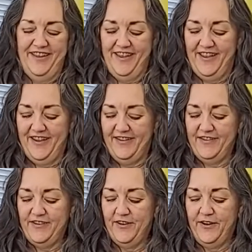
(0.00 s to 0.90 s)
And
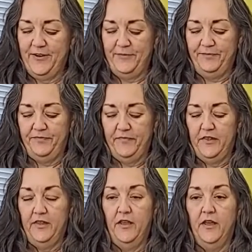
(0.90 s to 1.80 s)

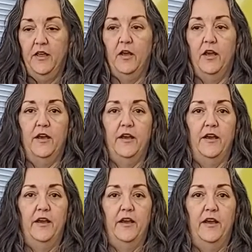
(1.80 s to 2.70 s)

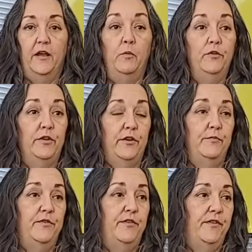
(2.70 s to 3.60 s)
I will note
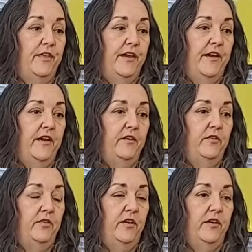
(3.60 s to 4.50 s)
that
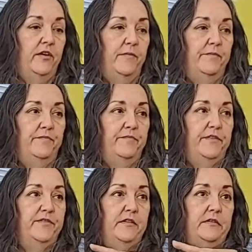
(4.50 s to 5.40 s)

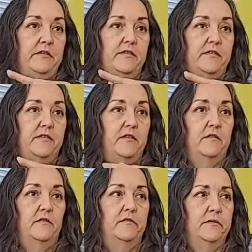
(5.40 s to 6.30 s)
since
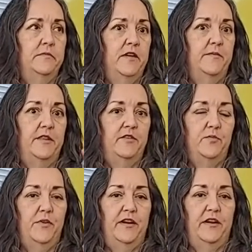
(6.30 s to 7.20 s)
sometime in the
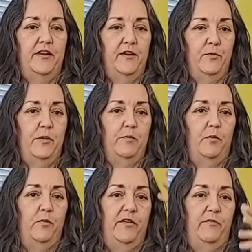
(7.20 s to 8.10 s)
spring, I can't remember,
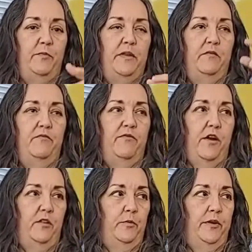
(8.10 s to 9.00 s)
we've been
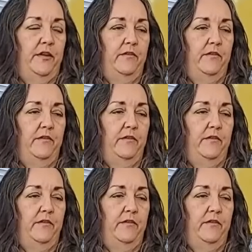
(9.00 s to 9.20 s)
following